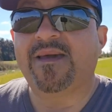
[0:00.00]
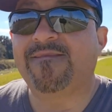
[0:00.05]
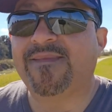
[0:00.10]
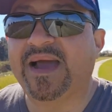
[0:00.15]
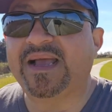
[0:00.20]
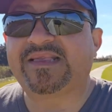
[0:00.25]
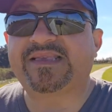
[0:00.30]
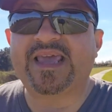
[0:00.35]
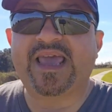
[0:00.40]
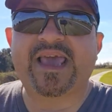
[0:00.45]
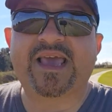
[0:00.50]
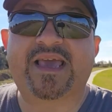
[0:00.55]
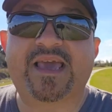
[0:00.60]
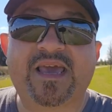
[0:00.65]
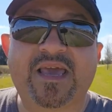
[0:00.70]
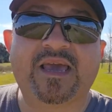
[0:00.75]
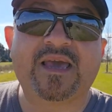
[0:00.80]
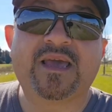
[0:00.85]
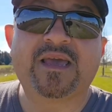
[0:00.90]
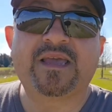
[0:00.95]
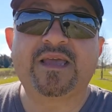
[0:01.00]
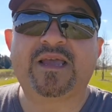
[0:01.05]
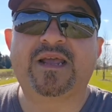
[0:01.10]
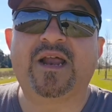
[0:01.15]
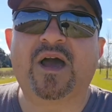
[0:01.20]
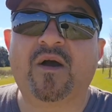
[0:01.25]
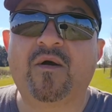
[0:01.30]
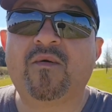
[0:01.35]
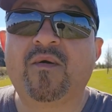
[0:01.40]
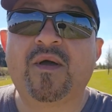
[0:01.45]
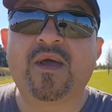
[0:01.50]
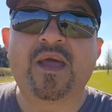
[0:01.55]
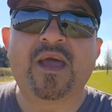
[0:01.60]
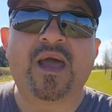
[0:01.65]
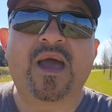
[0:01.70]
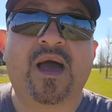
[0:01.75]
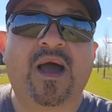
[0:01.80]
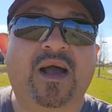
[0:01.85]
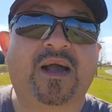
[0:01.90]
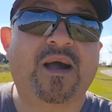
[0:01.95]
might take, you know,
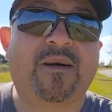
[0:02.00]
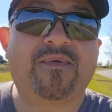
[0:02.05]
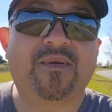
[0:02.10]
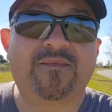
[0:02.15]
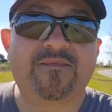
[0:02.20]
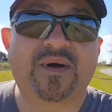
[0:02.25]
a couple